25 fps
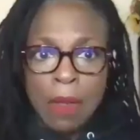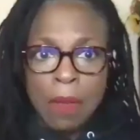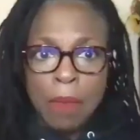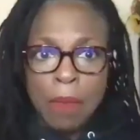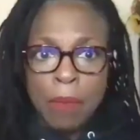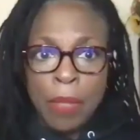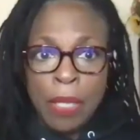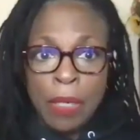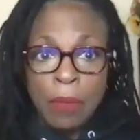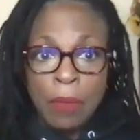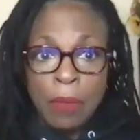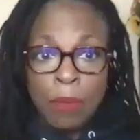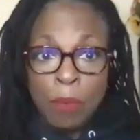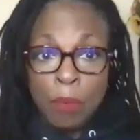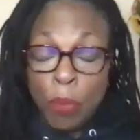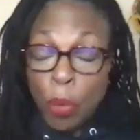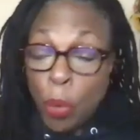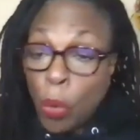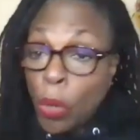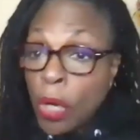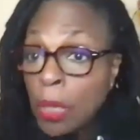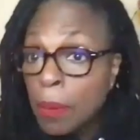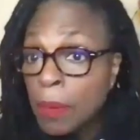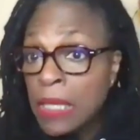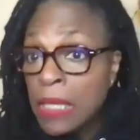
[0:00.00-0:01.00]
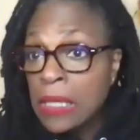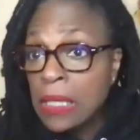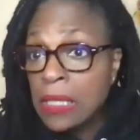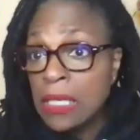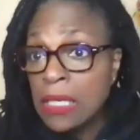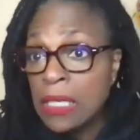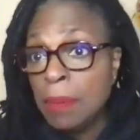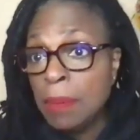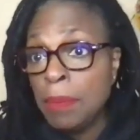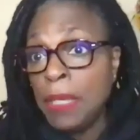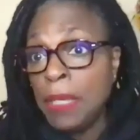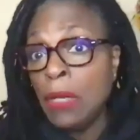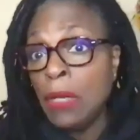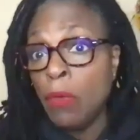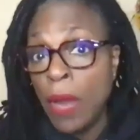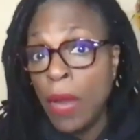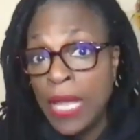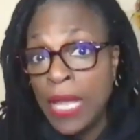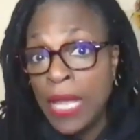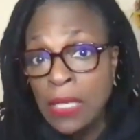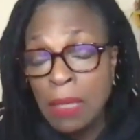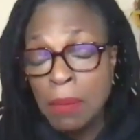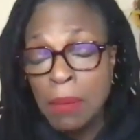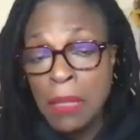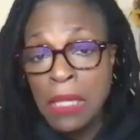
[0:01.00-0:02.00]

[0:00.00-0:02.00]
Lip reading: been born in Mississippi, raised in